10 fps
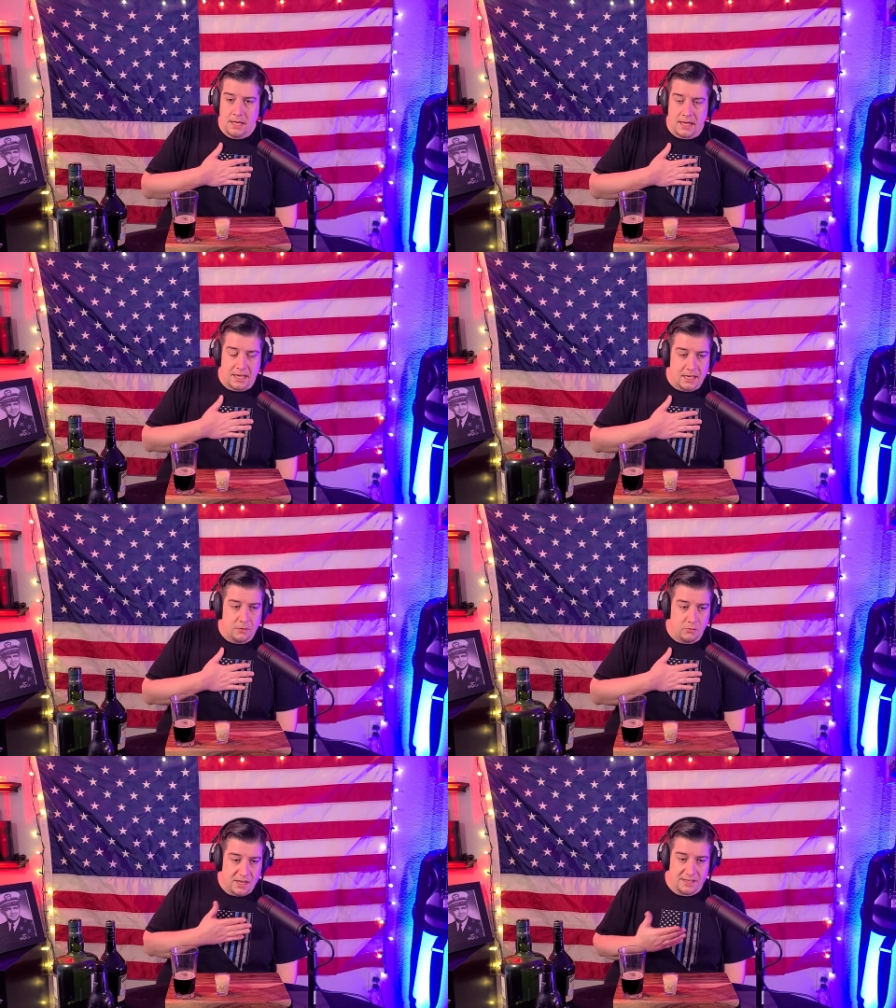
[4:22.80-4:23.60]
a
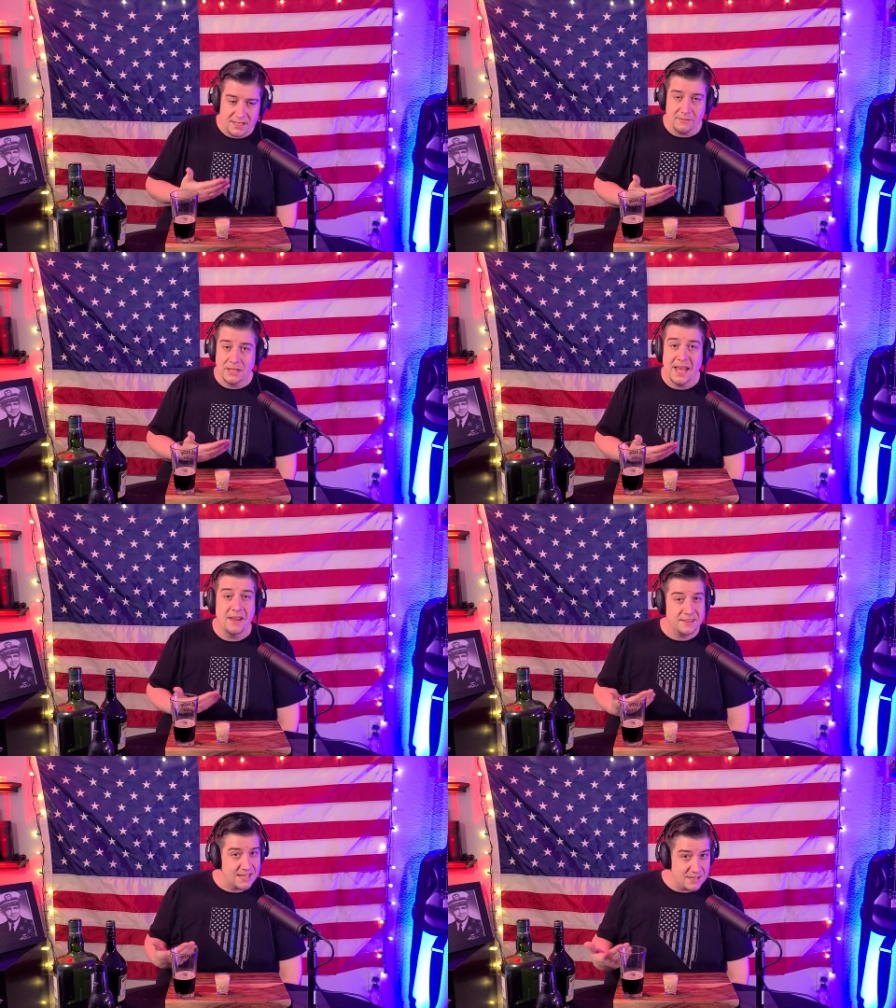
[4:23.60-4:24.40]
relatively
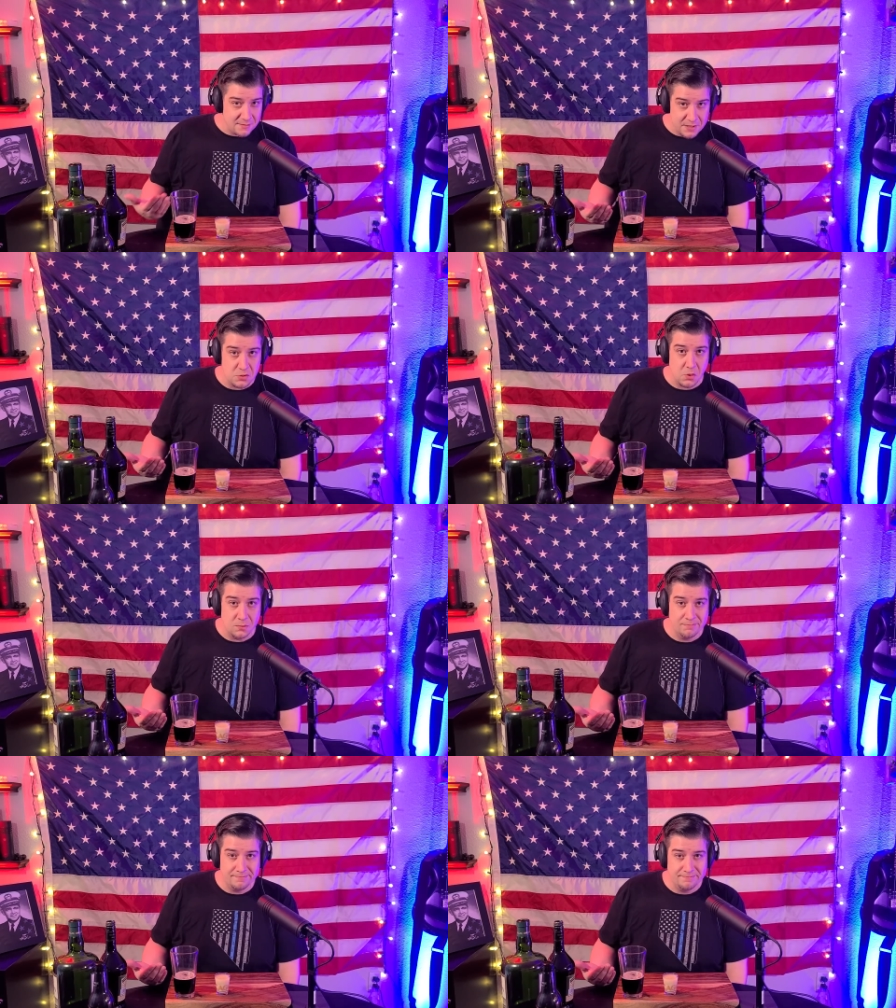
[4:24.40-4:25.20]
healthy individual.
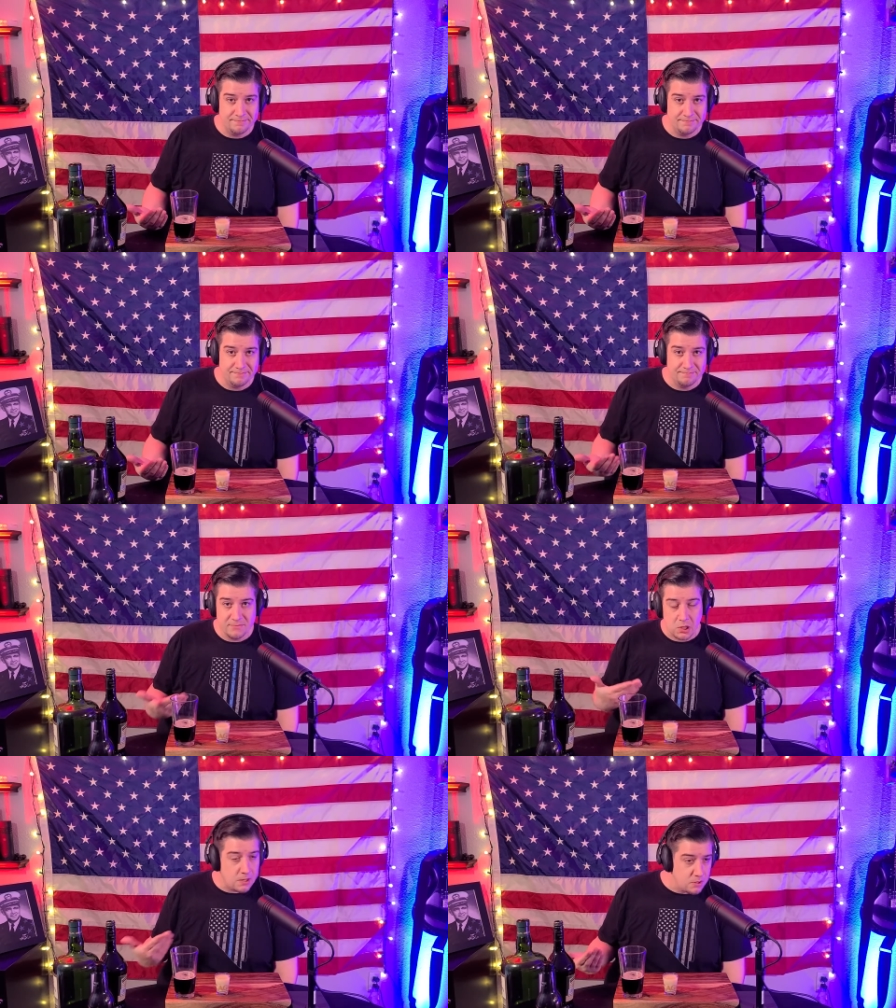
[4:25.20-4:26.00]

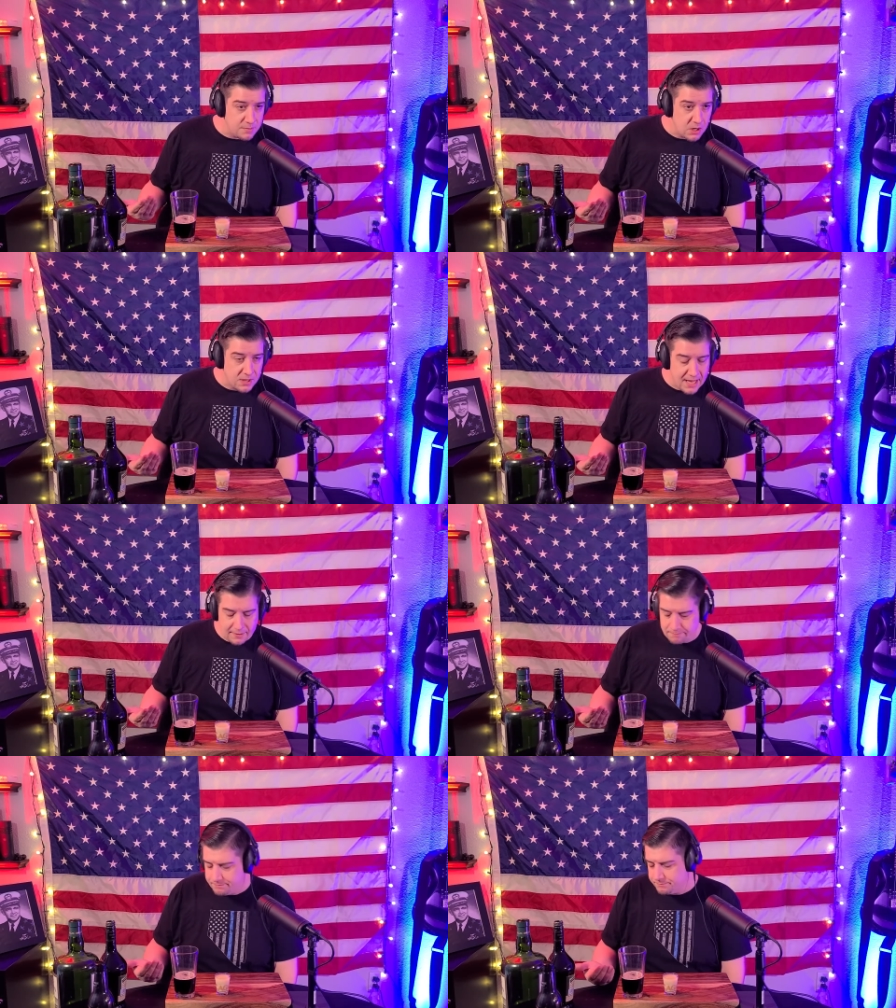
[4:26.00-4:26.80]
So I'm going to be okay.